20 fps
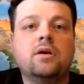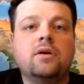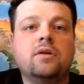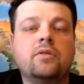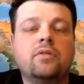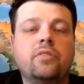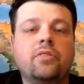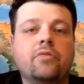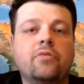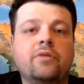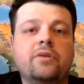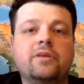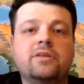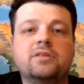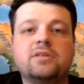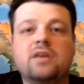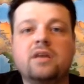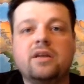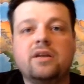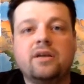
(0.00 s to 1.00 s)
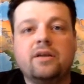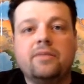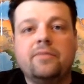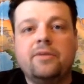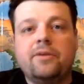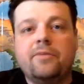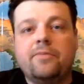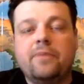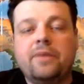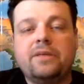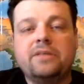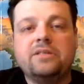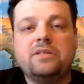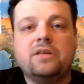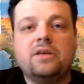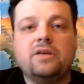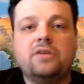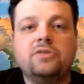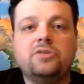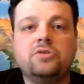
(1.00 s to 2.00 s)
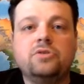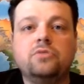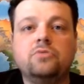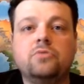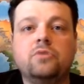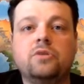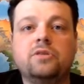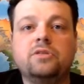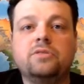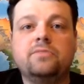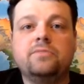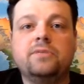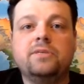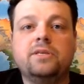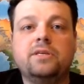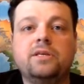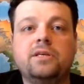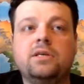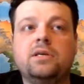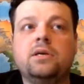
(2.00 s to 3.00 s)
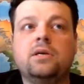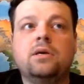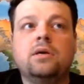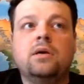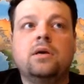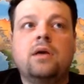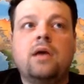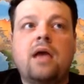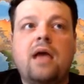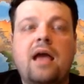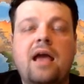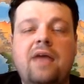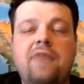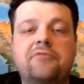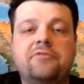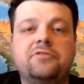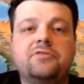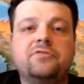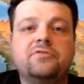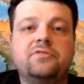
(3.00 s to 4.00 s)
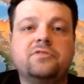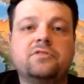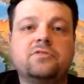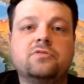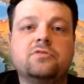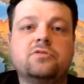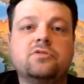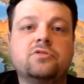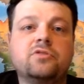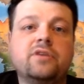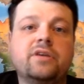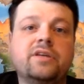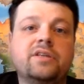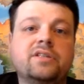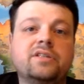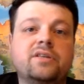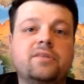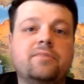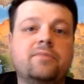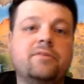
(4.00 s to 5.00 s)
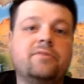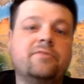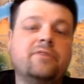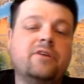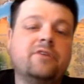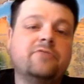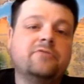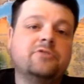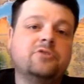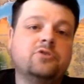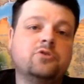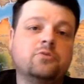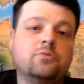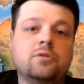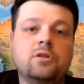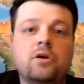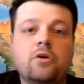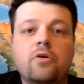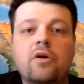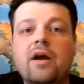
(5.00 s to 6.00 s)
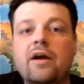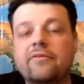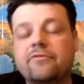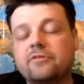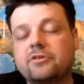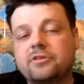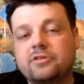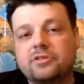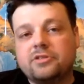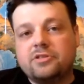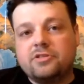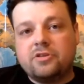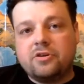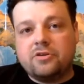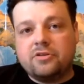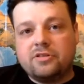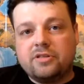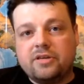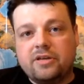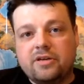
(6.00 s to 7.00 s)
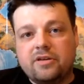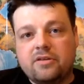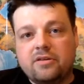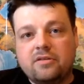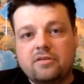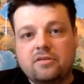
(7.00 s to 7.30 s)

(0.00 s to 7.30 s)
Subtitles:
3 is kind of going to be a baseline. Do you want to be average physical strength, above average, or below average? Start there.